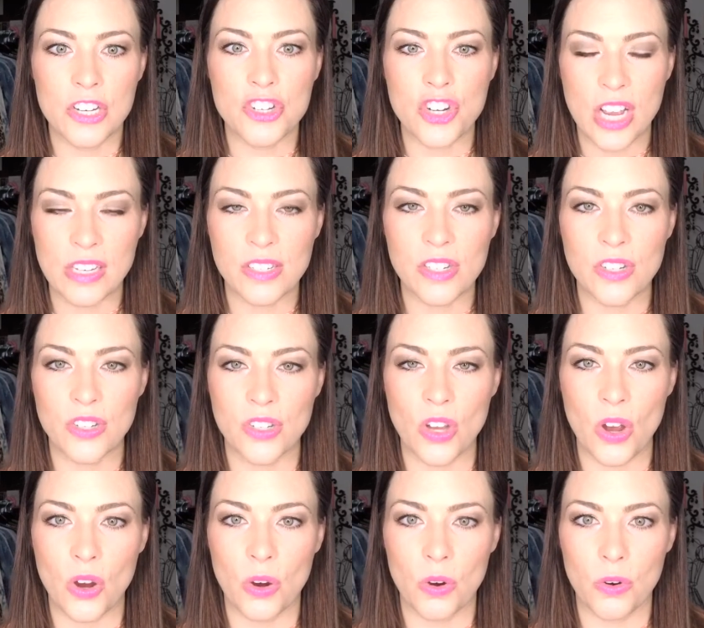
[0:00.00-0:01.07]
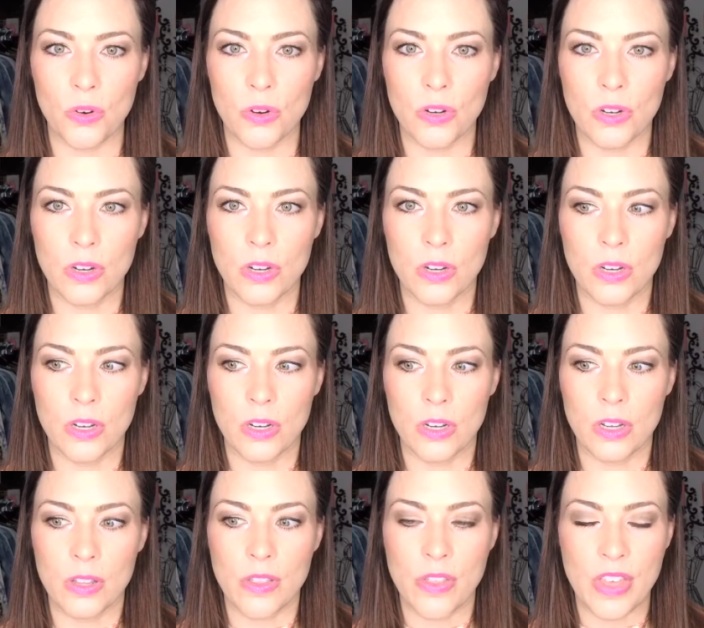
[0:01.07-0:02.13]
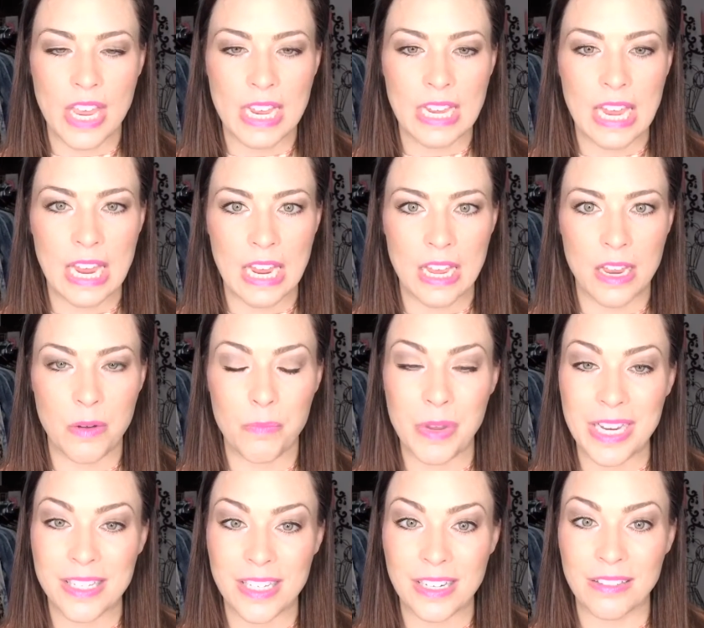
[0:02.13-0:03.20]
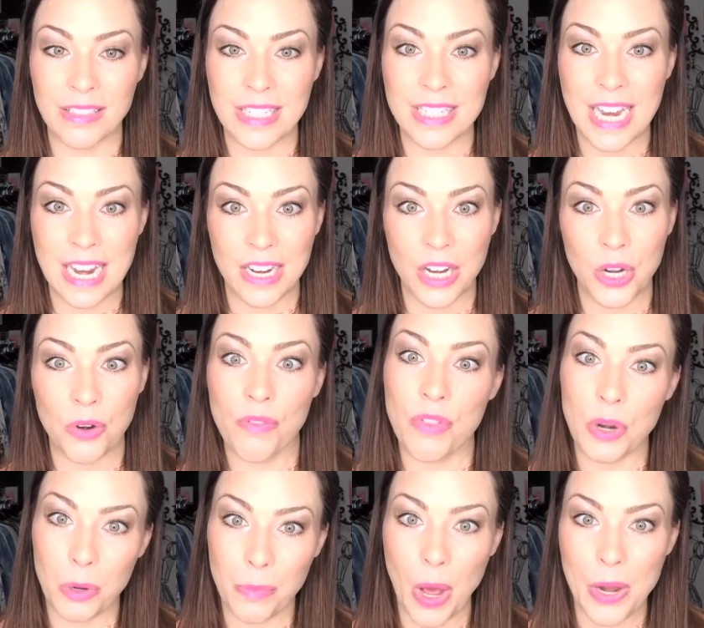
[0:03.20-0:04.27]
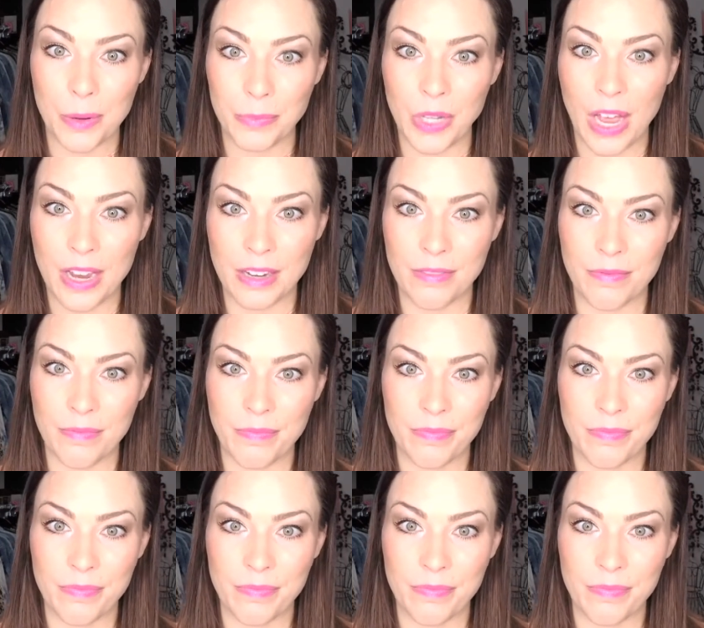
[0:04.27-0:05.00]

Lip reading: just so they can basically take care of their bottom line.